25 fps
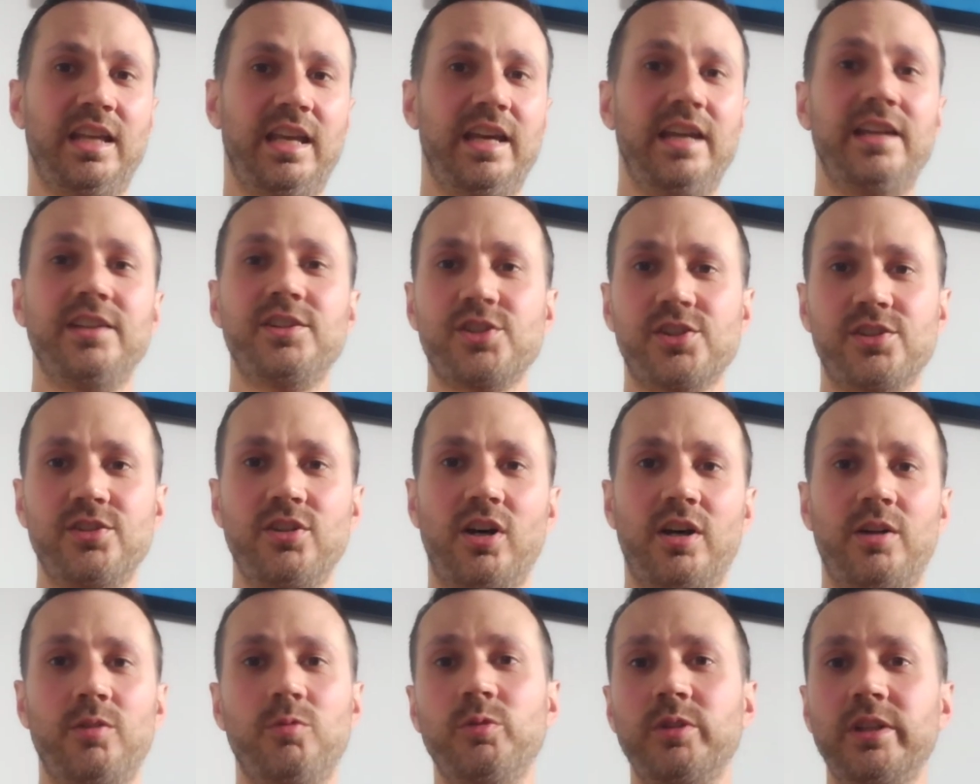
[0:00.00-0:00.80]
It's
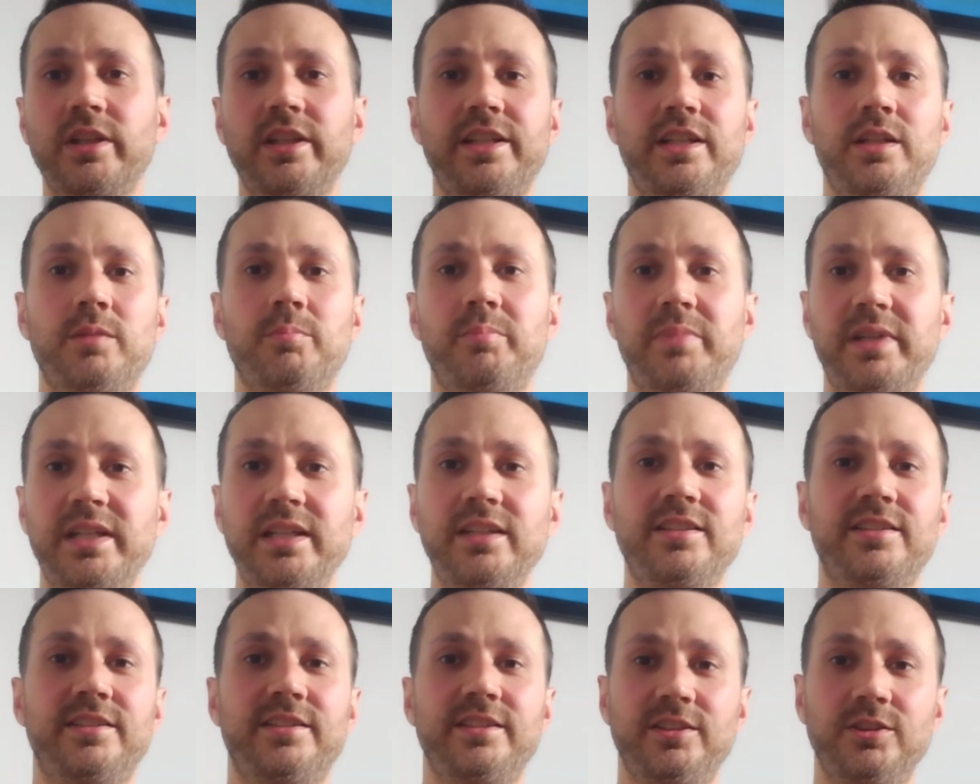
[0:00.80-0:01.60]
not really a
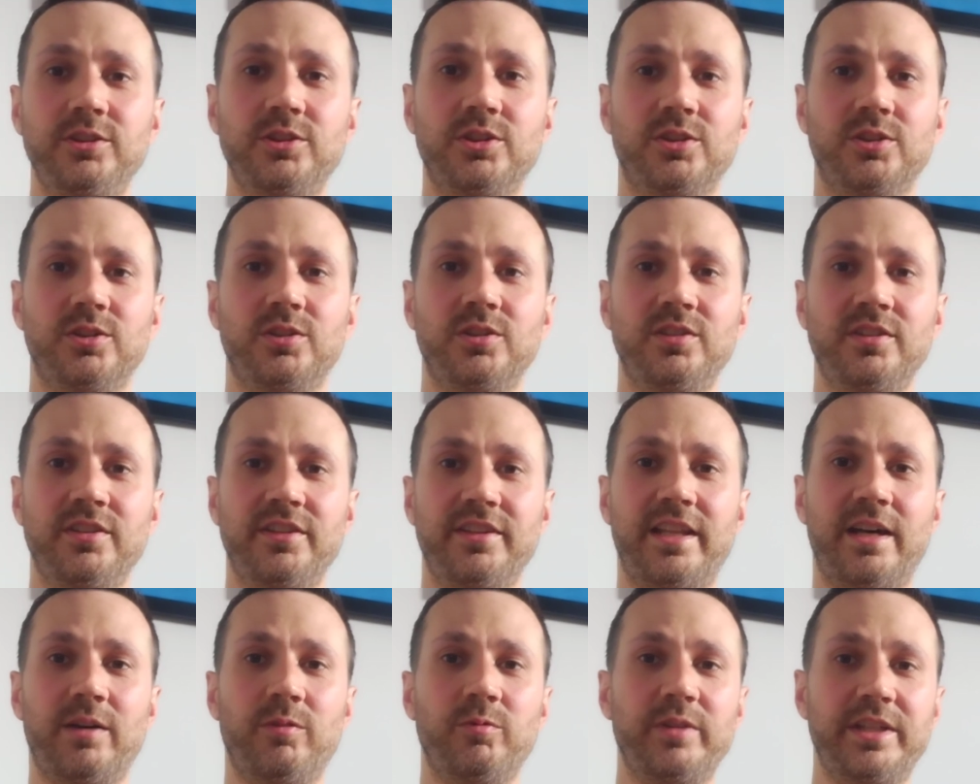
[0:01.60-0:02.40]
big deal
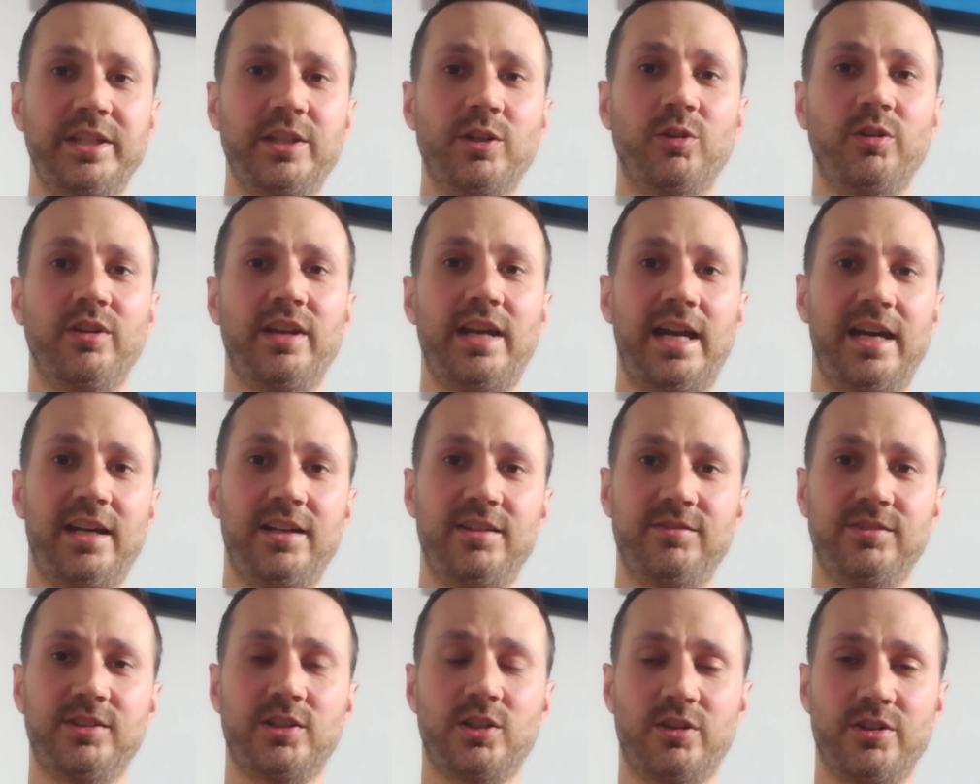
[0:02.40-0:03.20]
that we don't
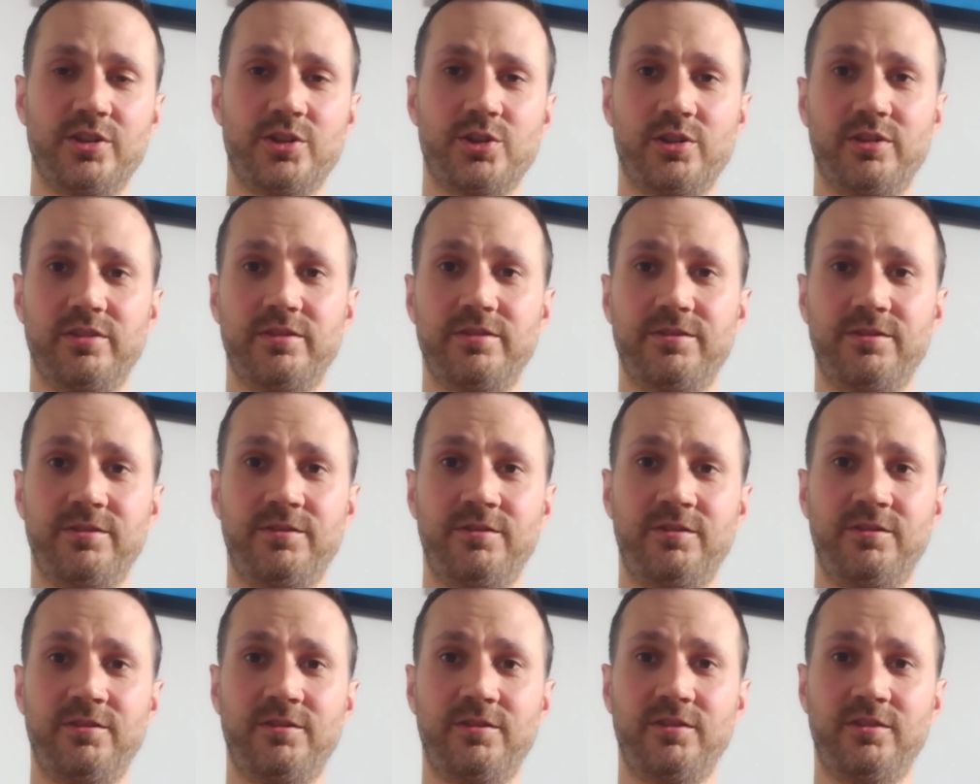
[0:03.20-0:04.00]
have
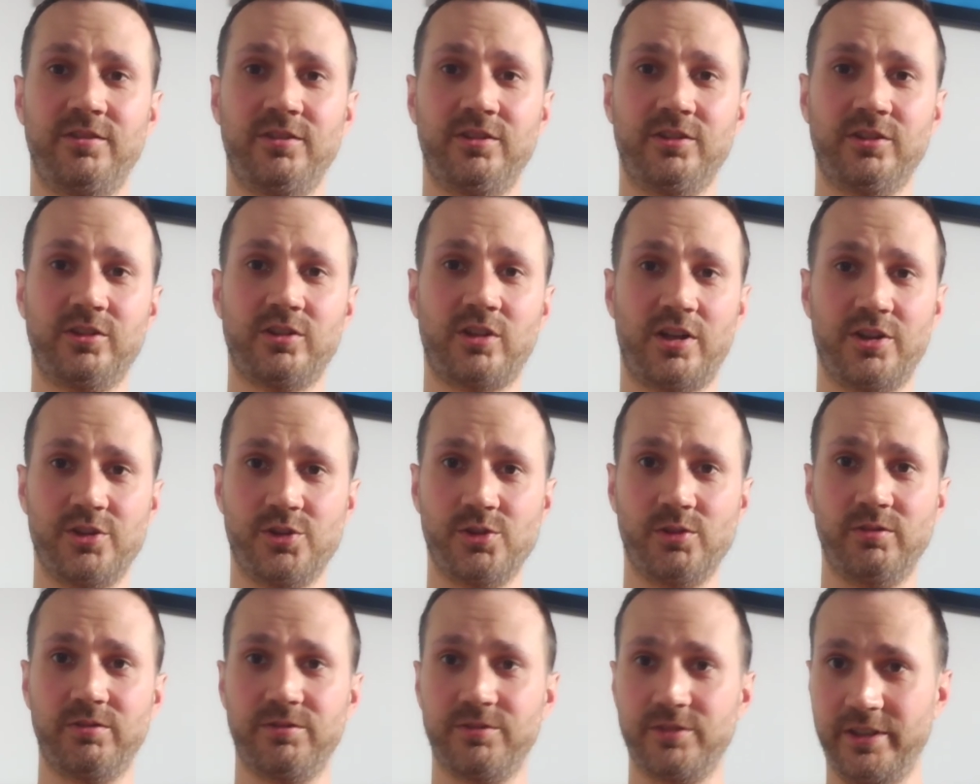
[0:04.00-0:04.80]

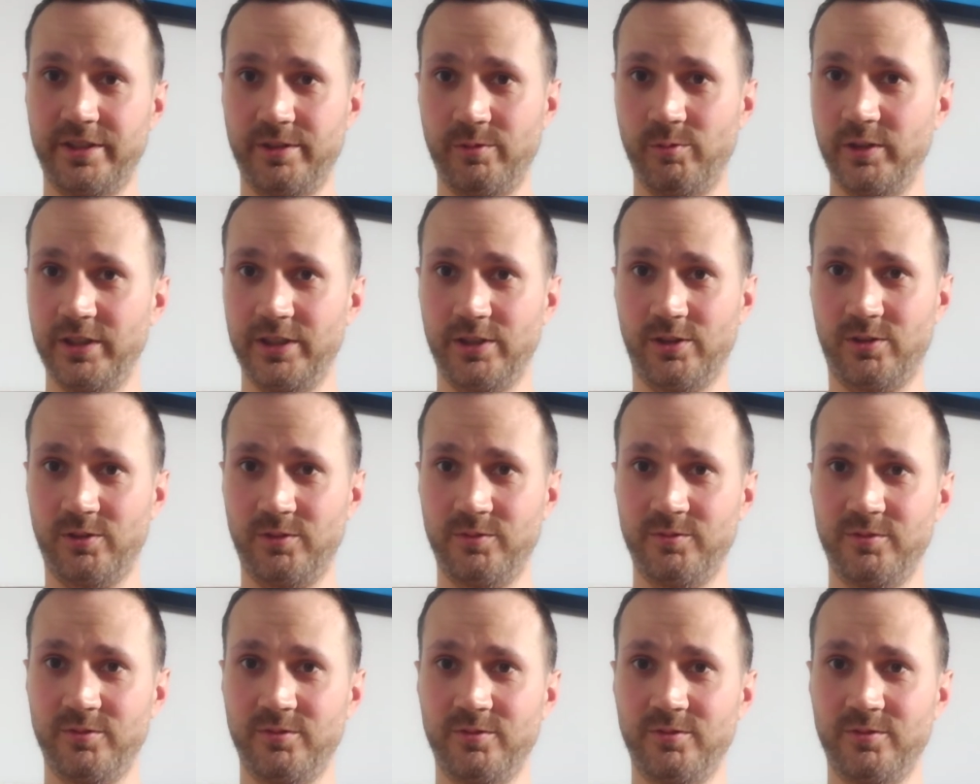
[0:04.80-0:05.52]
causal free will.